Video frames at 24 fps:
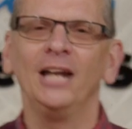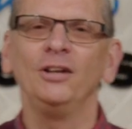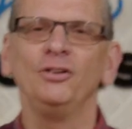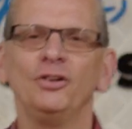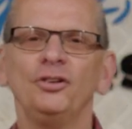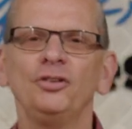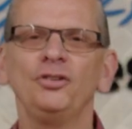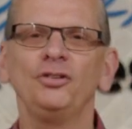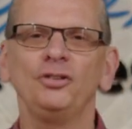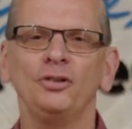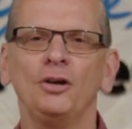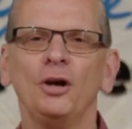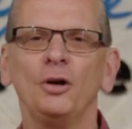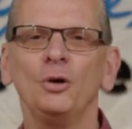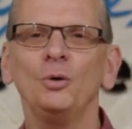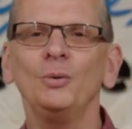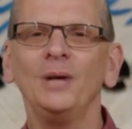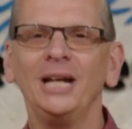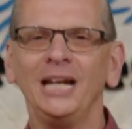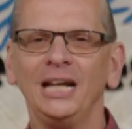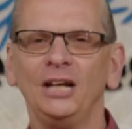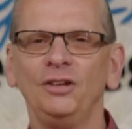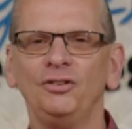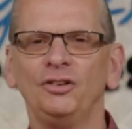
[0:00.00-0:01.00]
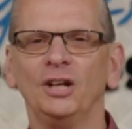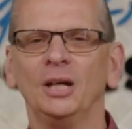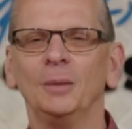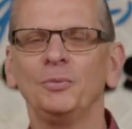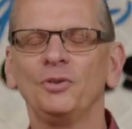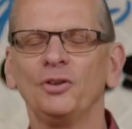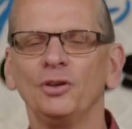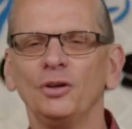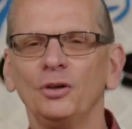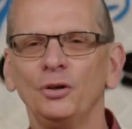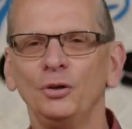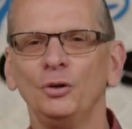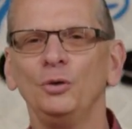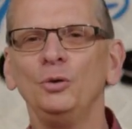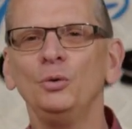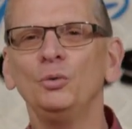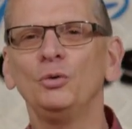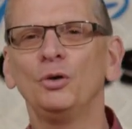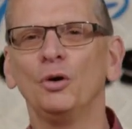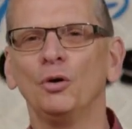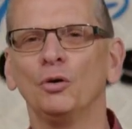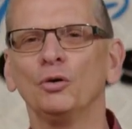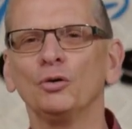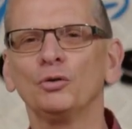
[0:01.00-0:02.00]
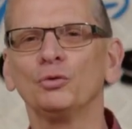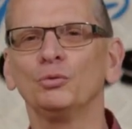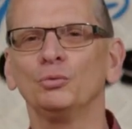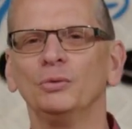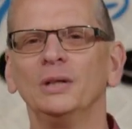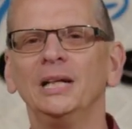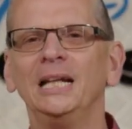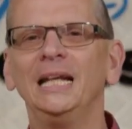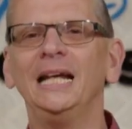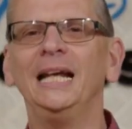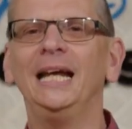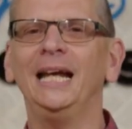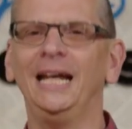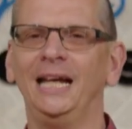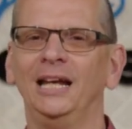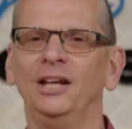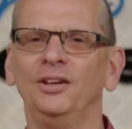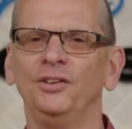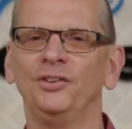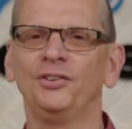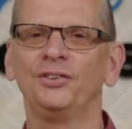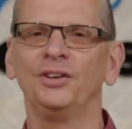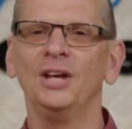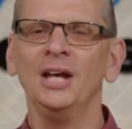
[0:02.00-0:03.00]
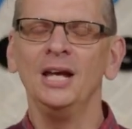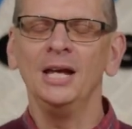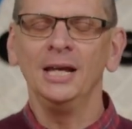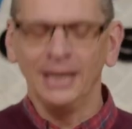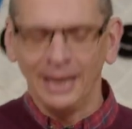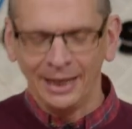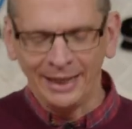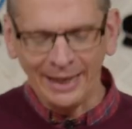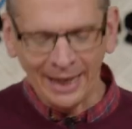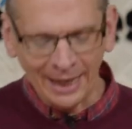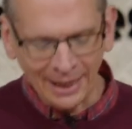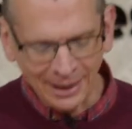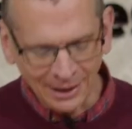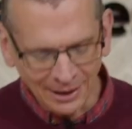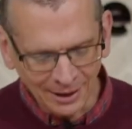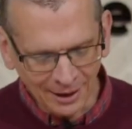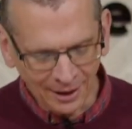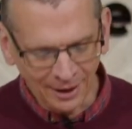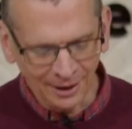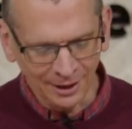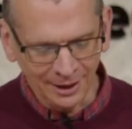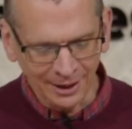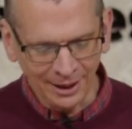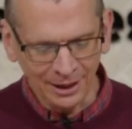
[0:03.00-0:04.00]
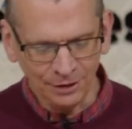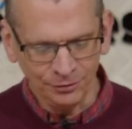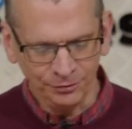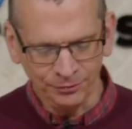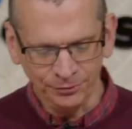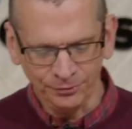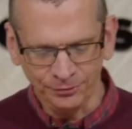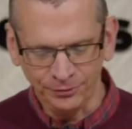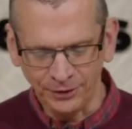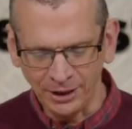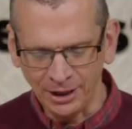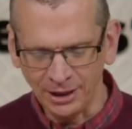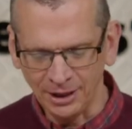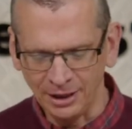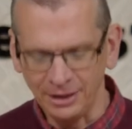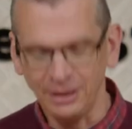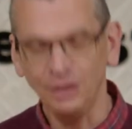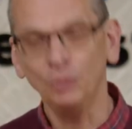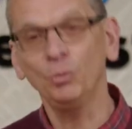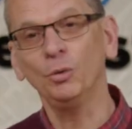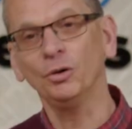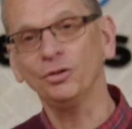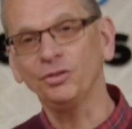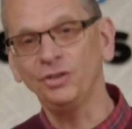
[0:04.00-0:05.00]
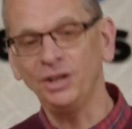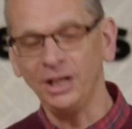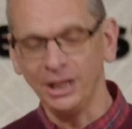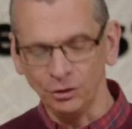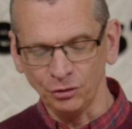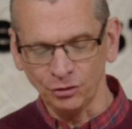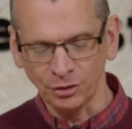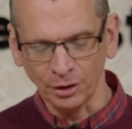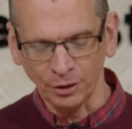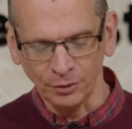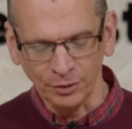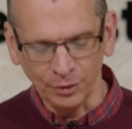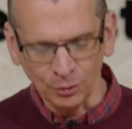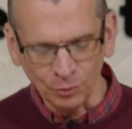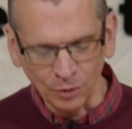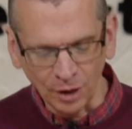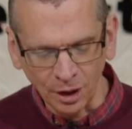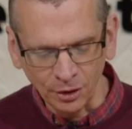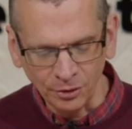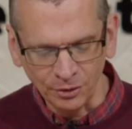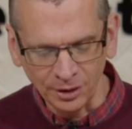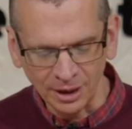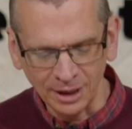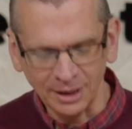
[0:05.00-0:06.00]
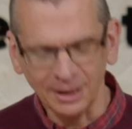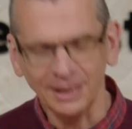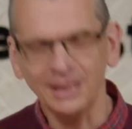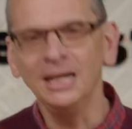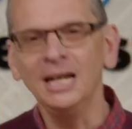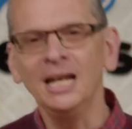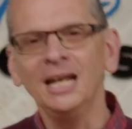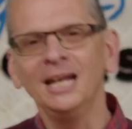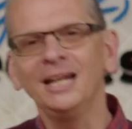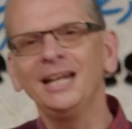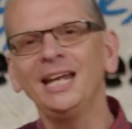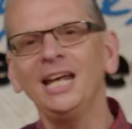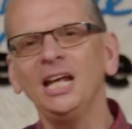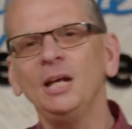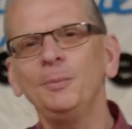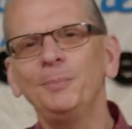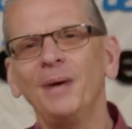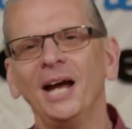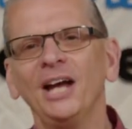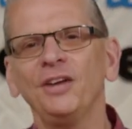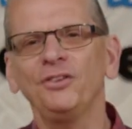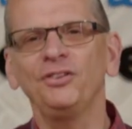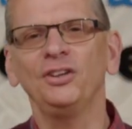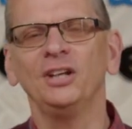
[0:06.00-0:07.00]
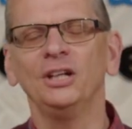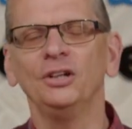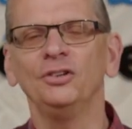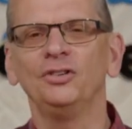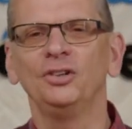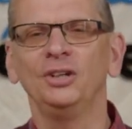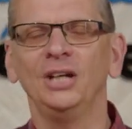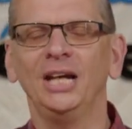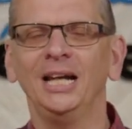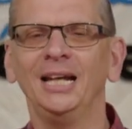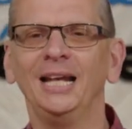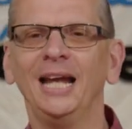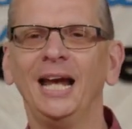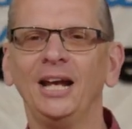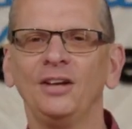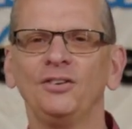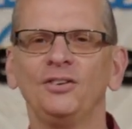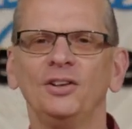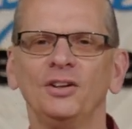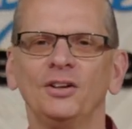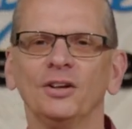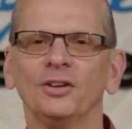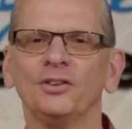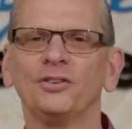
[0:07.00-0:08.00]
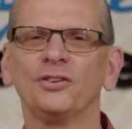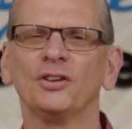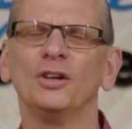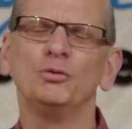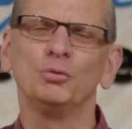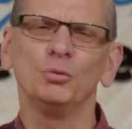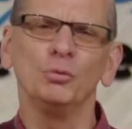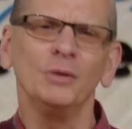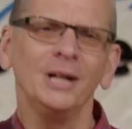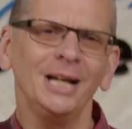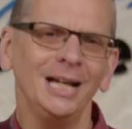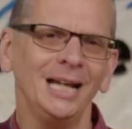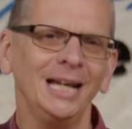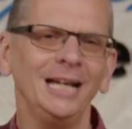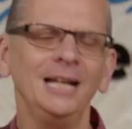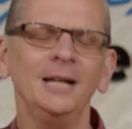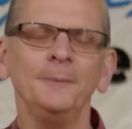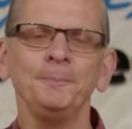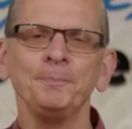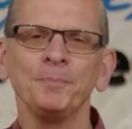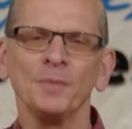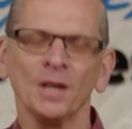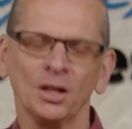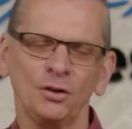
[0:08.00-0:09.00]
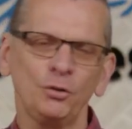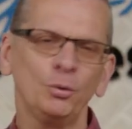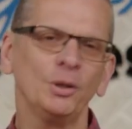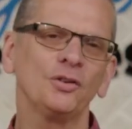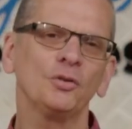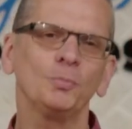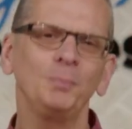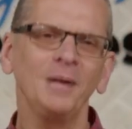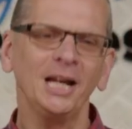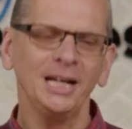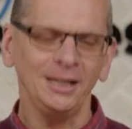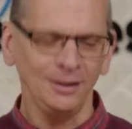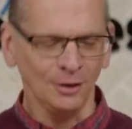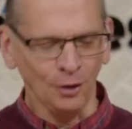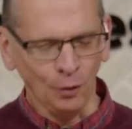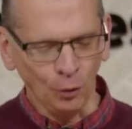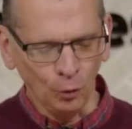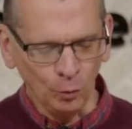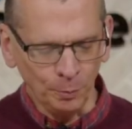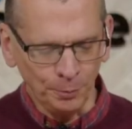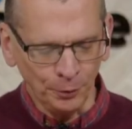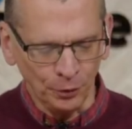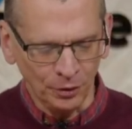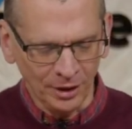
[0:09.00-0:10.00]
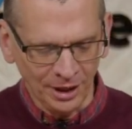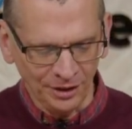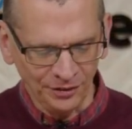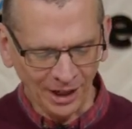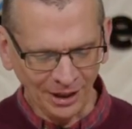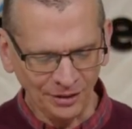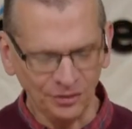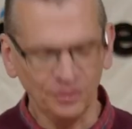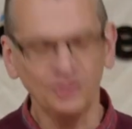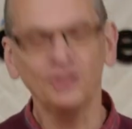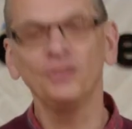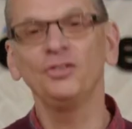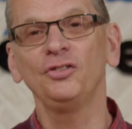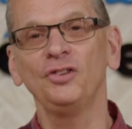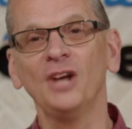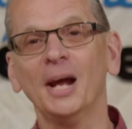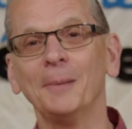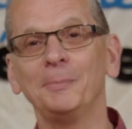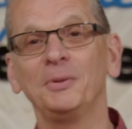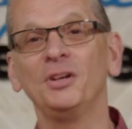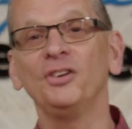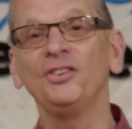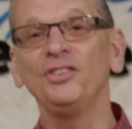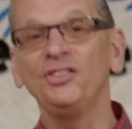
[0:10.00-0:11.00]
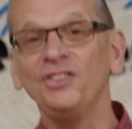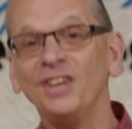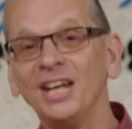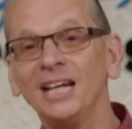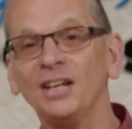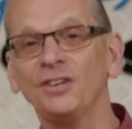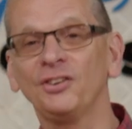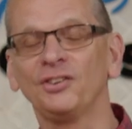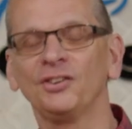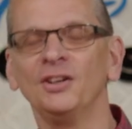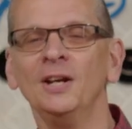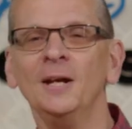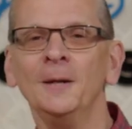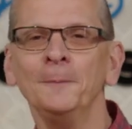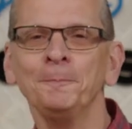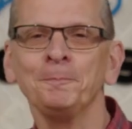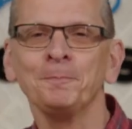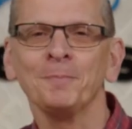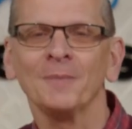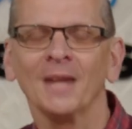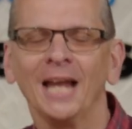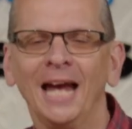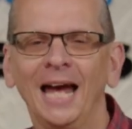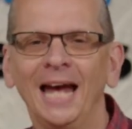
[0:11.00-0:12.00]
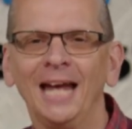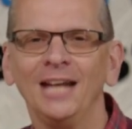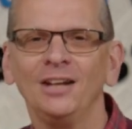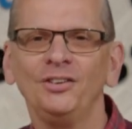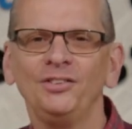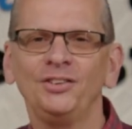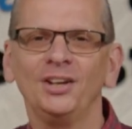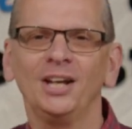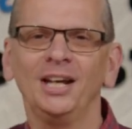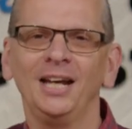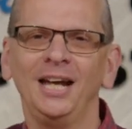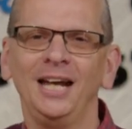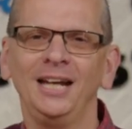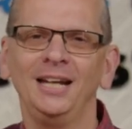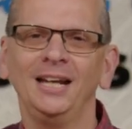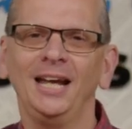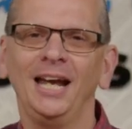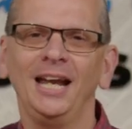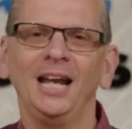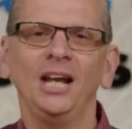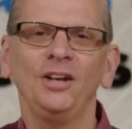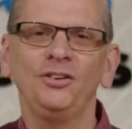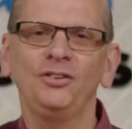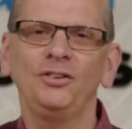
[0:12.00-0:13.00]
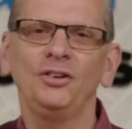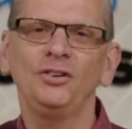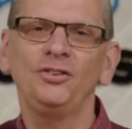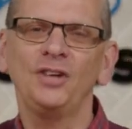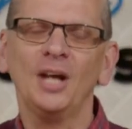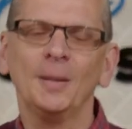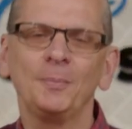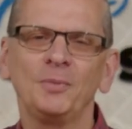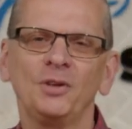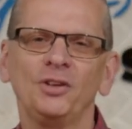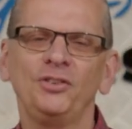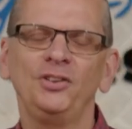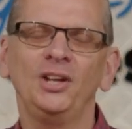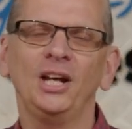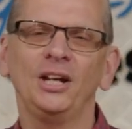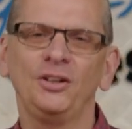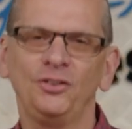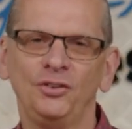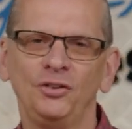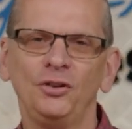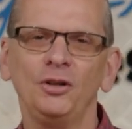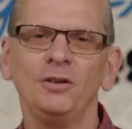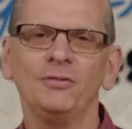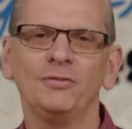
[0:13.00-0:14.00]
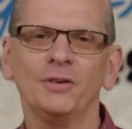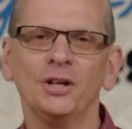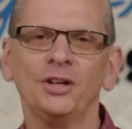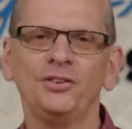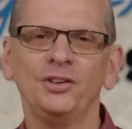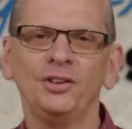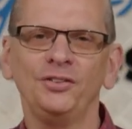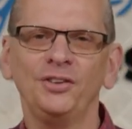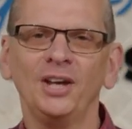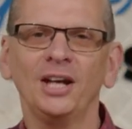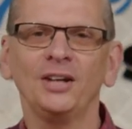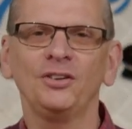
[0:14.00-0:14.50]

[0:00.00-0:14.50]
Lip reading: to show Egypt who God really is. Again, if you watch the intro, you'll know that the key passage in Exodus, really, to explain the whole book is Exodus chapter 6. And in Exodus chapter 6, two verses,